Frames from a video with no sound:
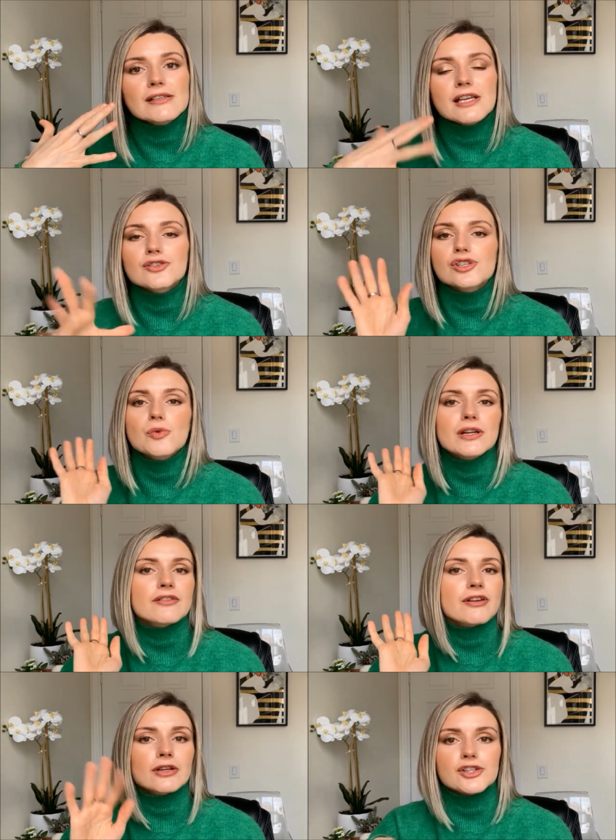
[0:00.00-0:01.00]
I just wanted the
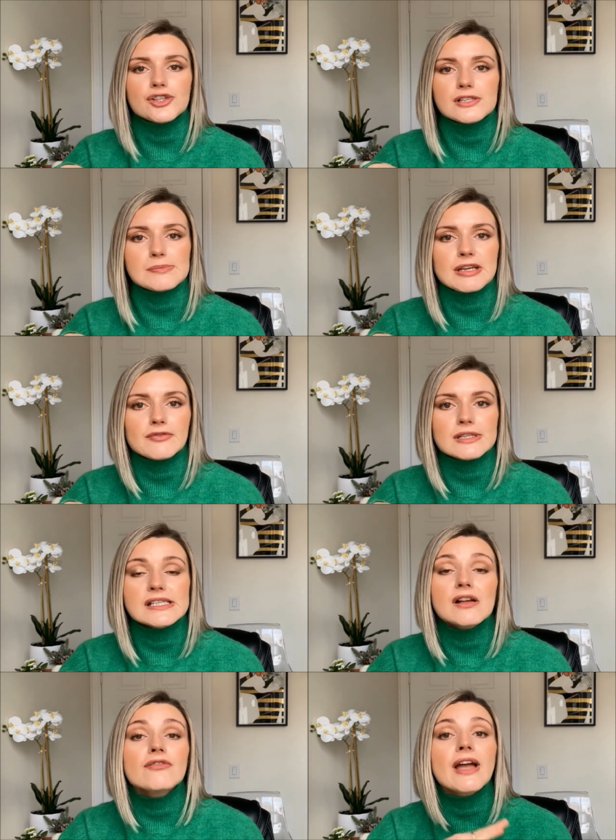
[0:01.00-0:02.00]
foundation to speak for
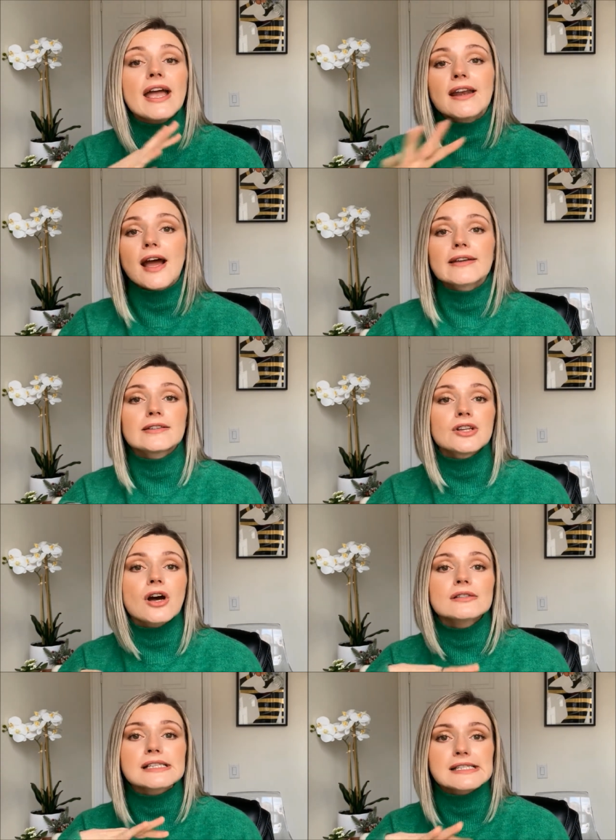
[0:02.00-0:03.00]
itself, and I did
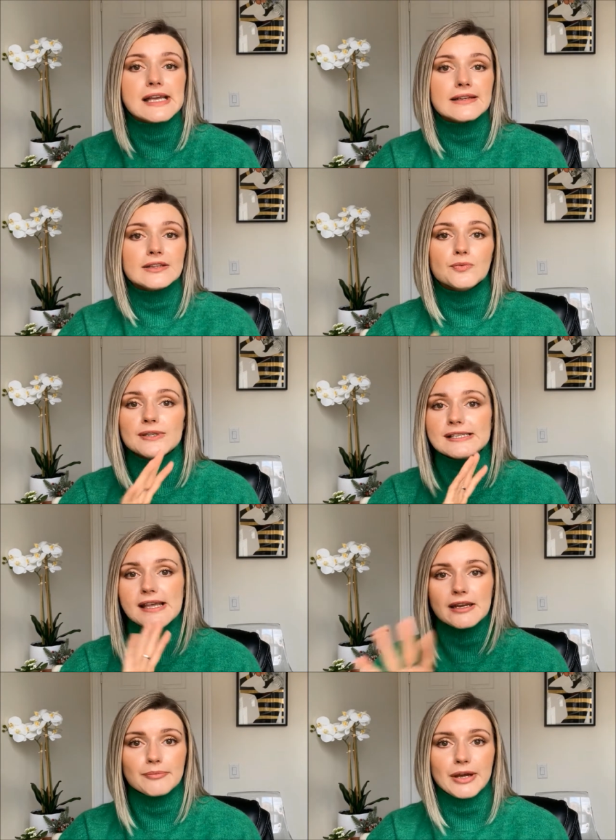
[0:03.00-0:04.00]
not set it with
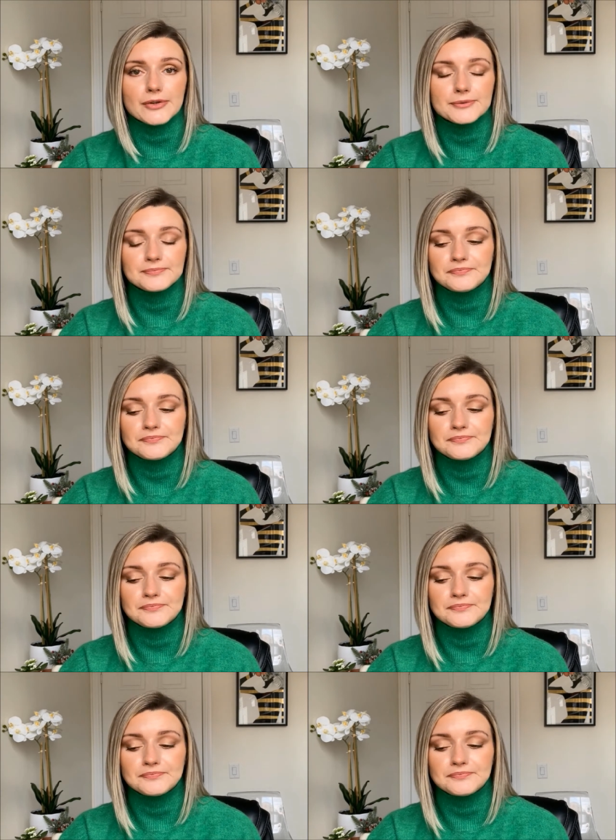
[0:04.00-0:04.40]
setting powder.